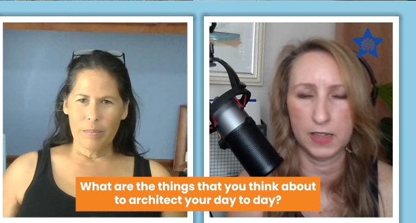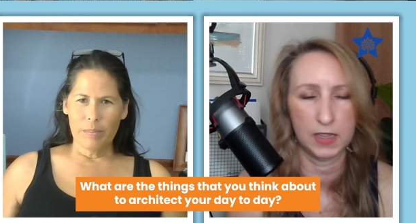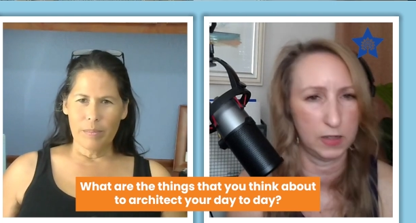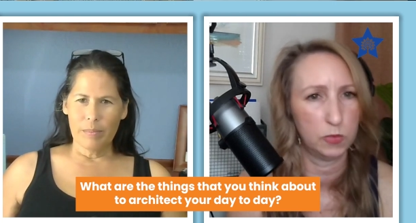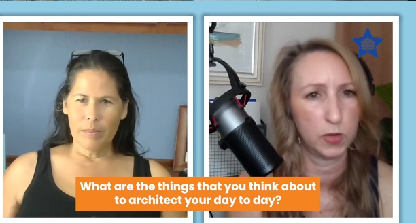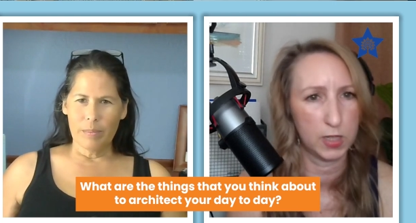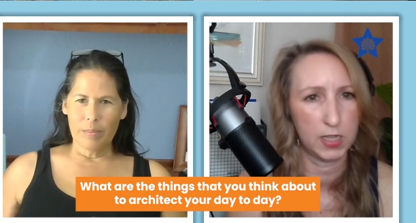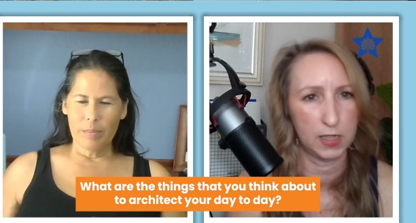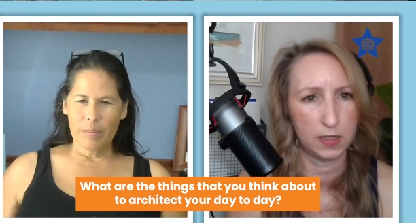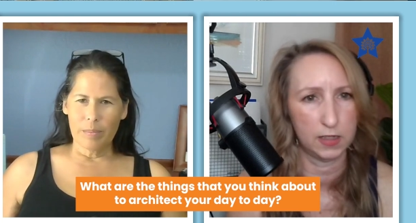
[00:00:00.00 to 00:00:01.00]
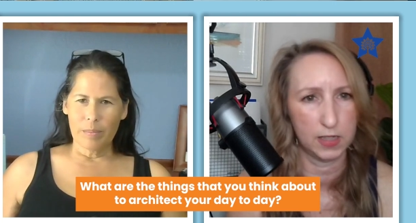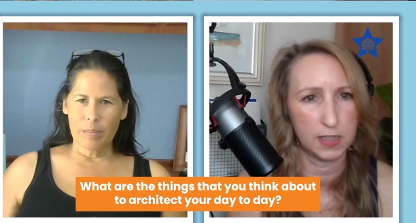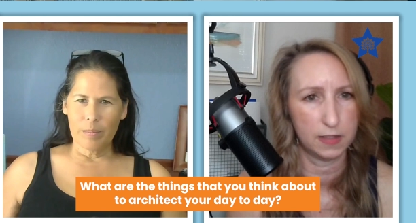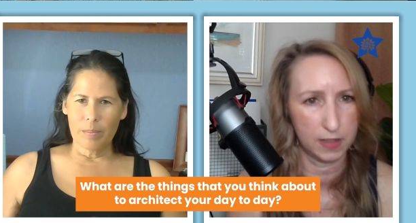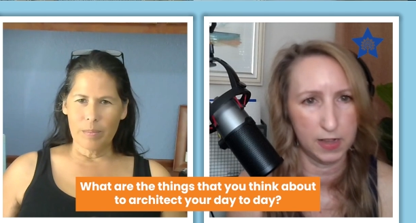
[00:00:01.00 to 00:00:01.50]
Speaker 1: it, it really
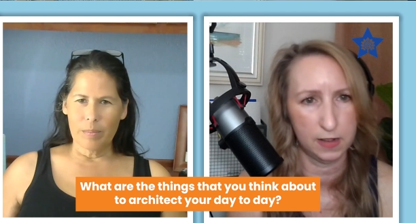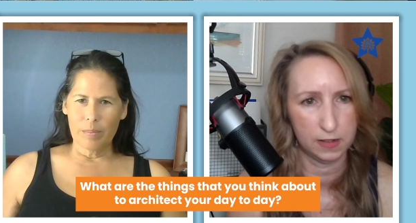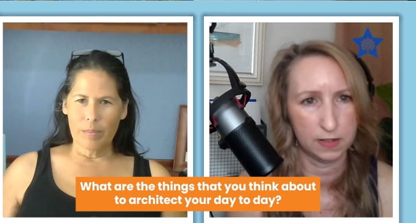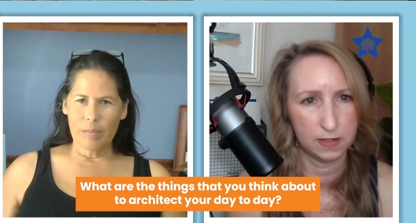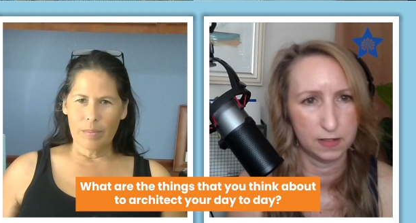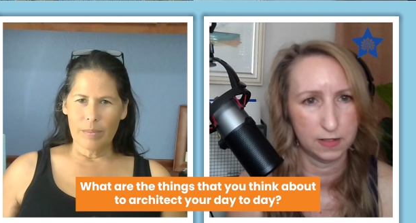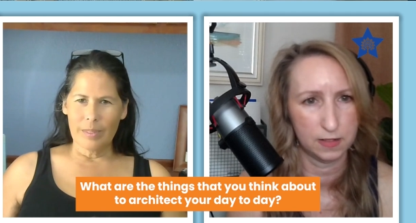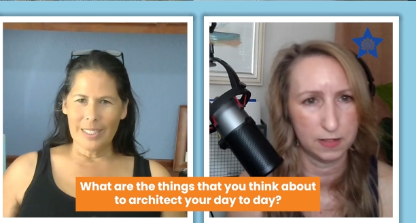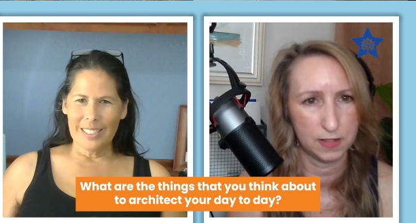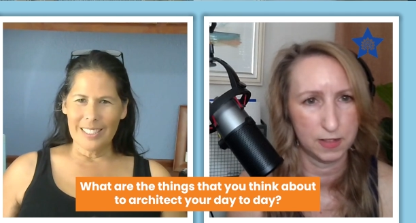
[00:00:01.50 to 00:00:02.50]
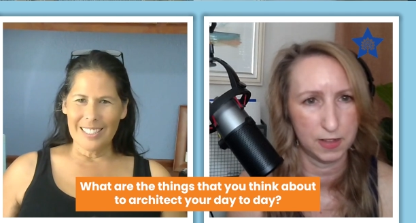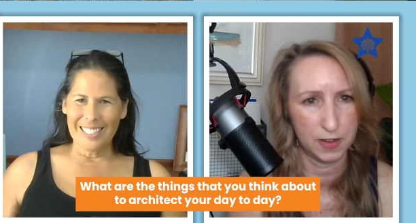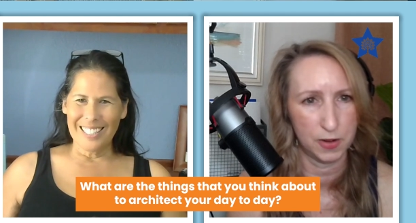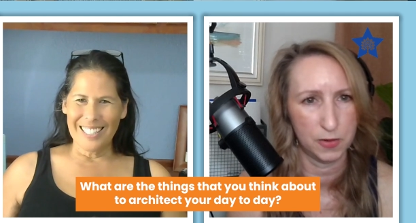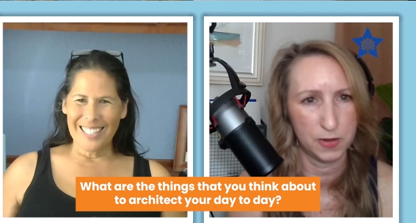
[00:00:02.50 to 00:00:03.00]
is a thing
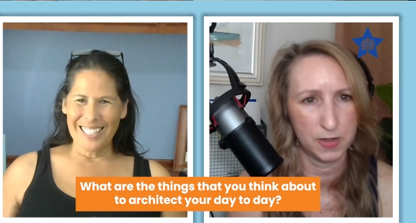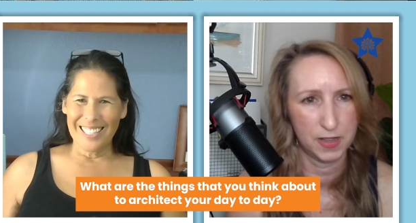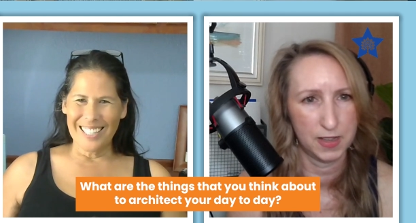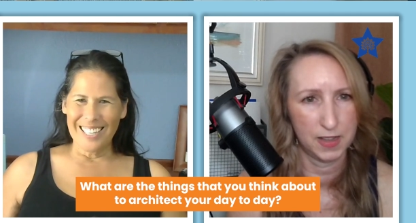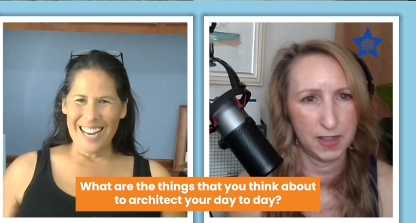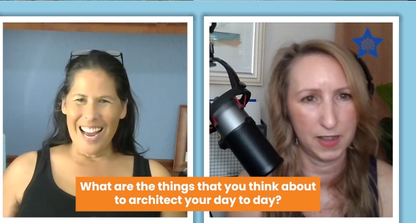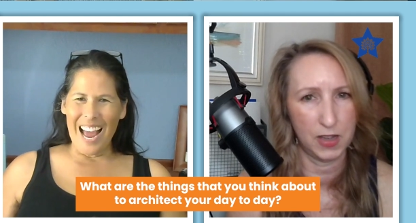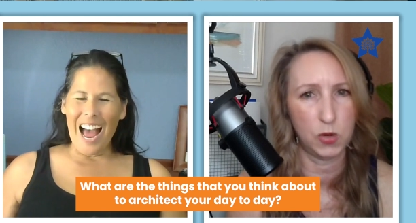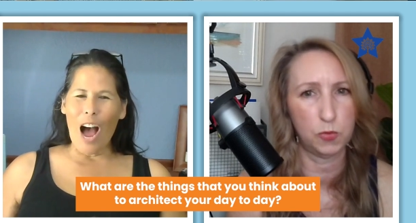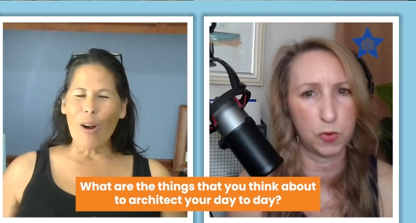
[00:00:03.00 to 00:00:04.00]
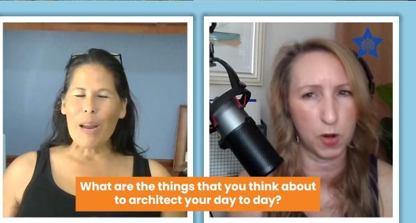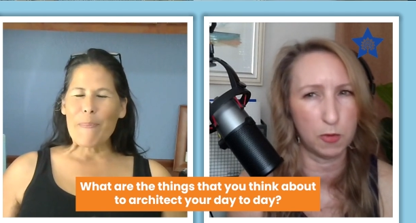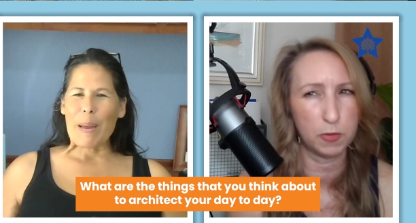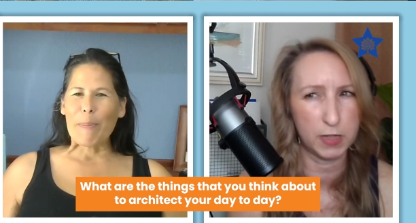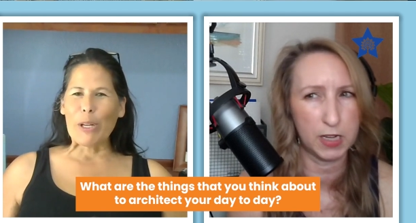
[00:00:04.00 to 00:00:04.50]
you know? And you How
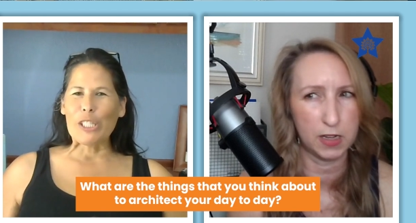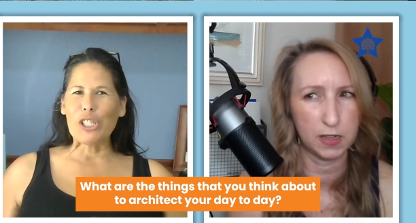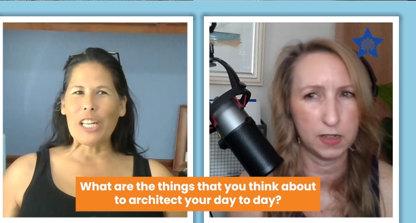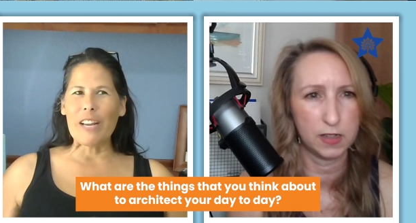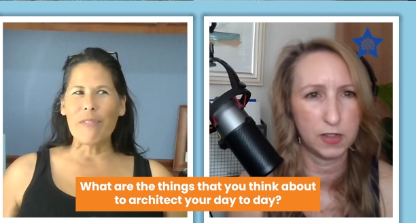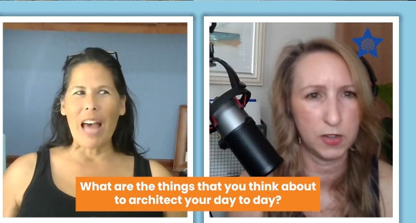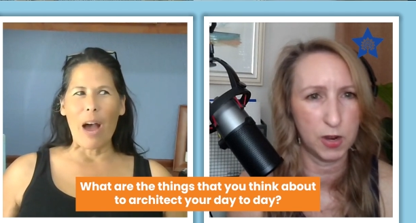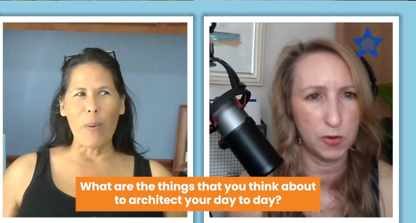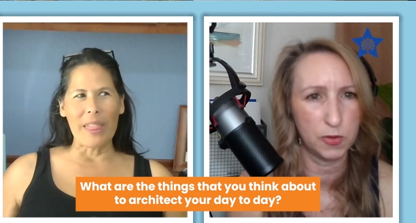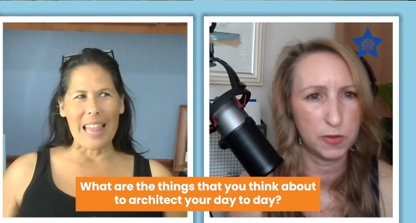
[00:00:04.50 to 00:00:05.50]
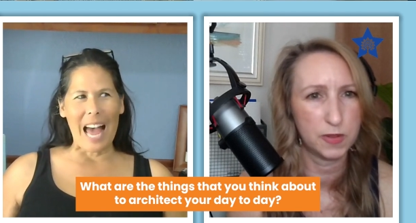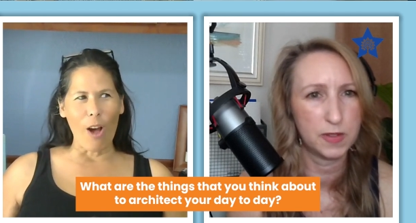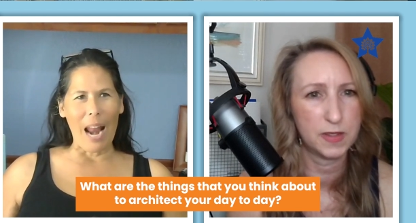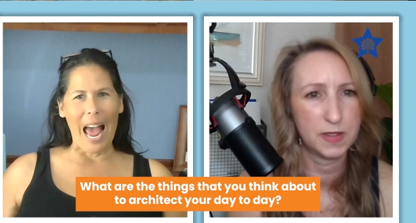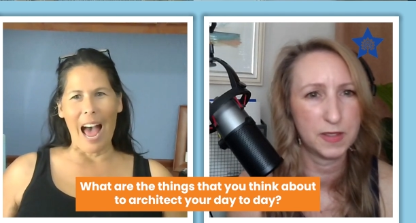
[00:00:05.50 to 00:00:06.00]
probably achieve that know-
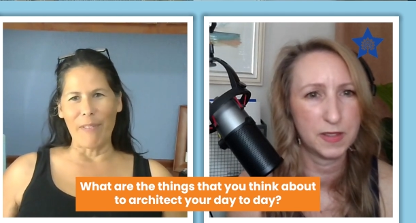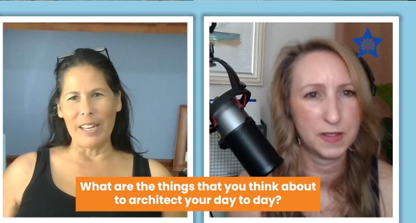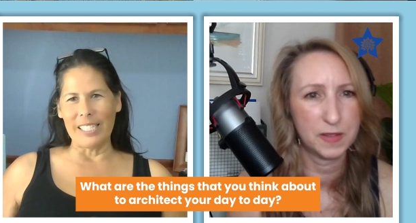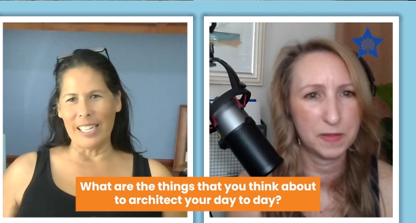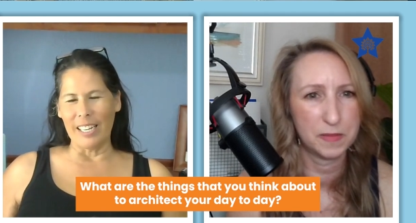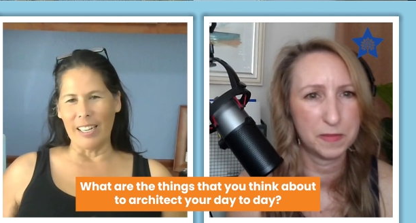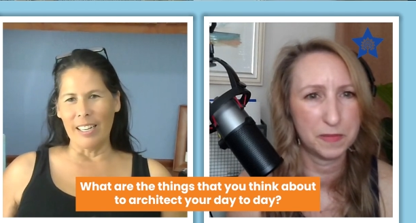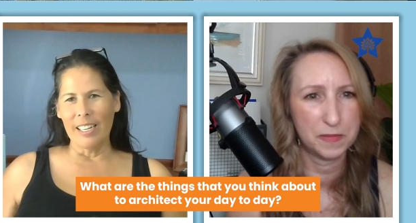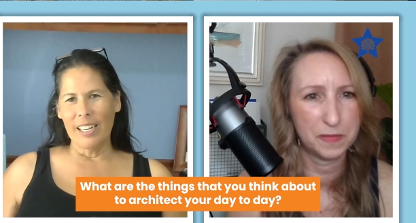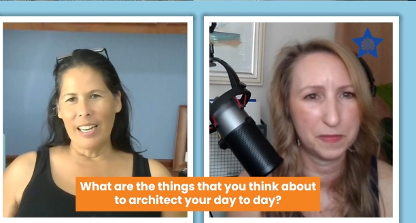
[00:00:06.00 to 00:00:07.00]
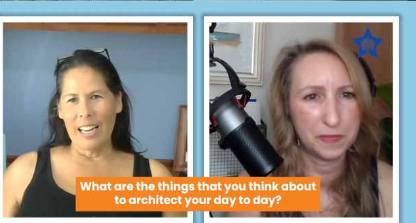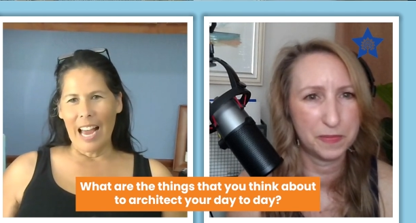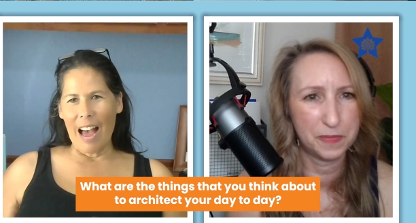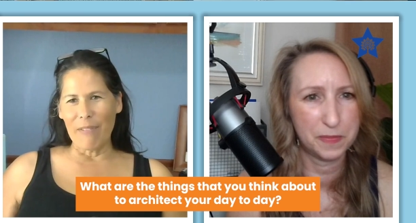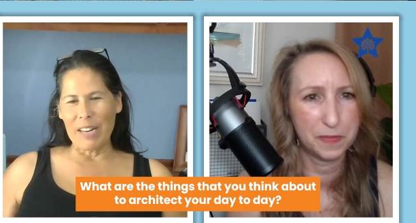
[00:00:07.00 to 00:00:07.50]
Speaker 2: without having to
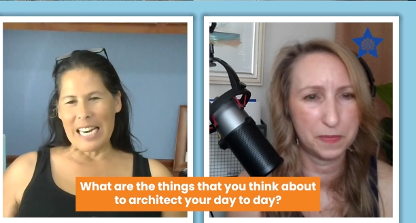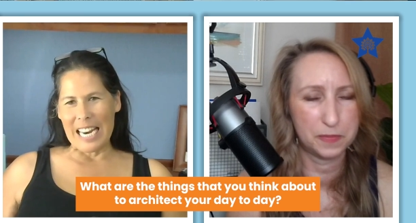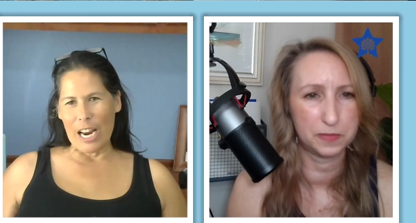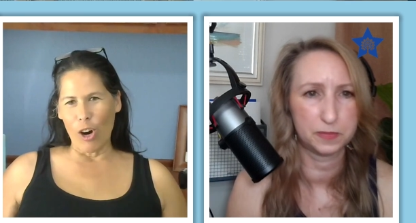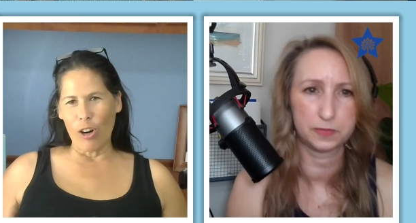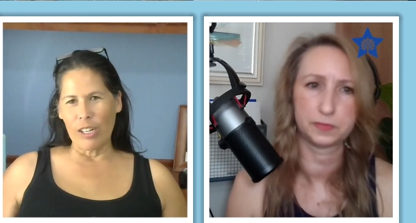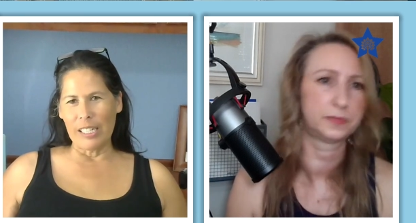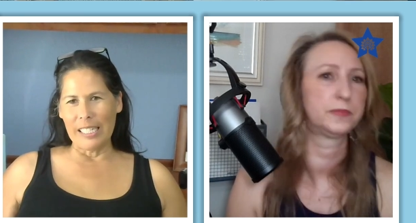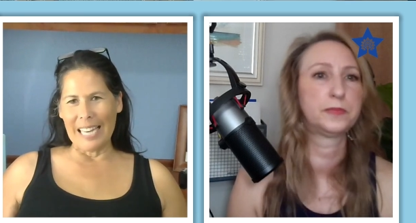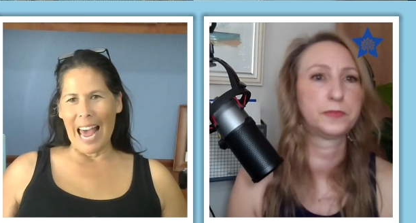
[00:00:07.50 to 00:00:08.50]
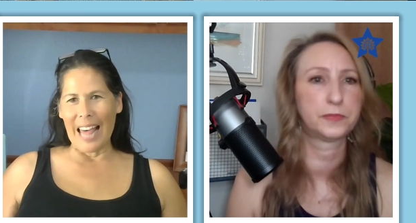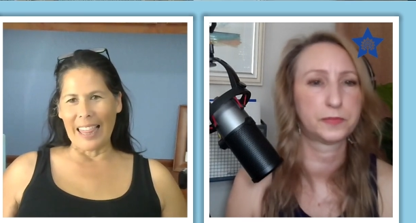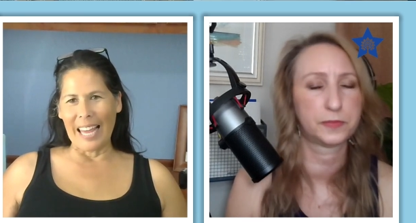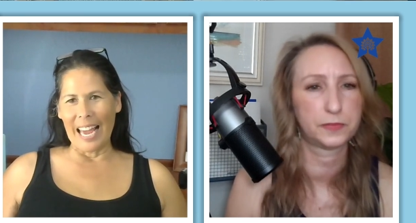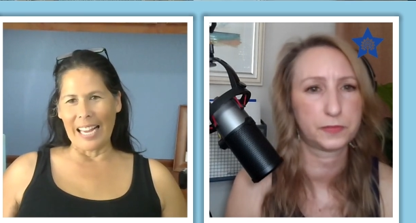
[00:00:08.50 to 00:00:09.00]
have a near
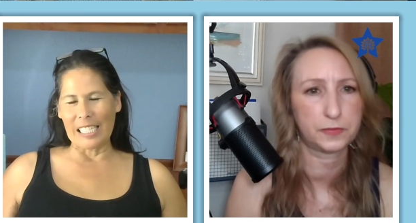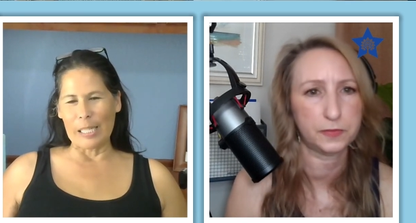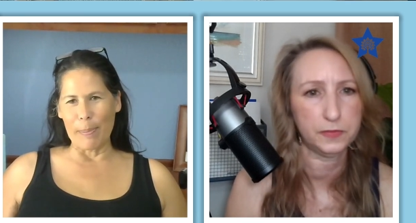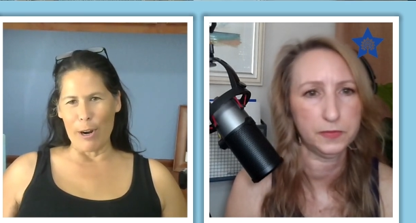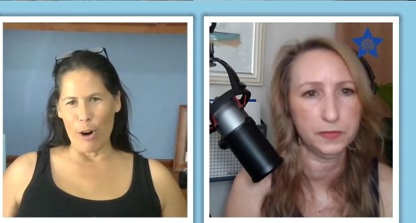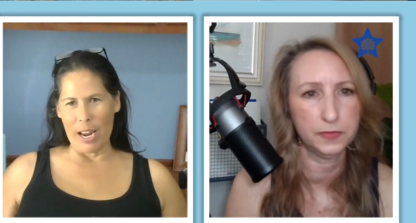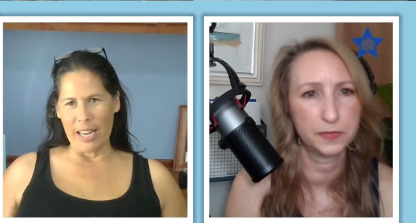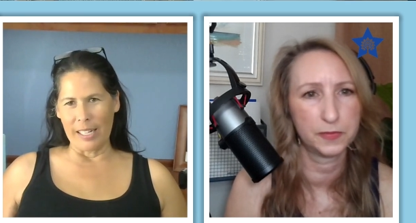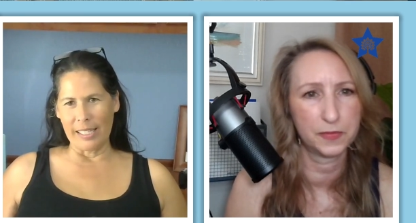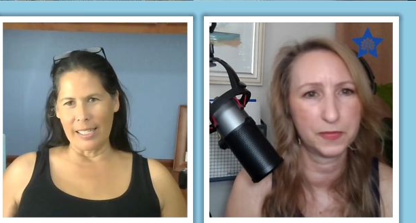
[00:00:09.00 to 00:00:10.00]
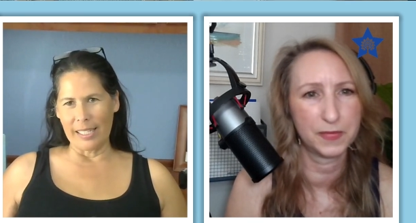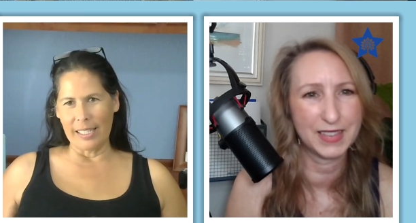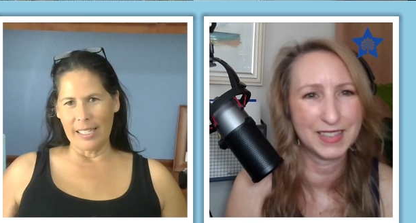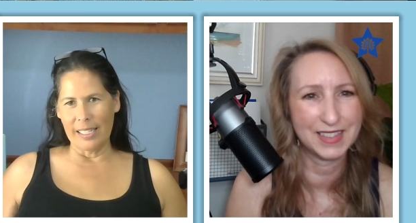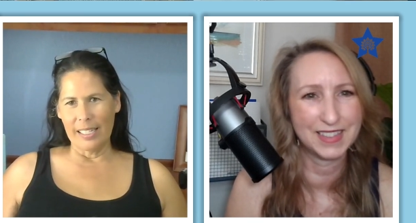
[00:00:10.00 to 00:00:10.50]
death
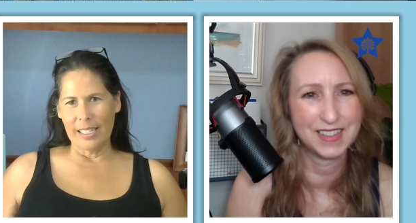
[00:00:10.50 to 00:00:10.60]
experience.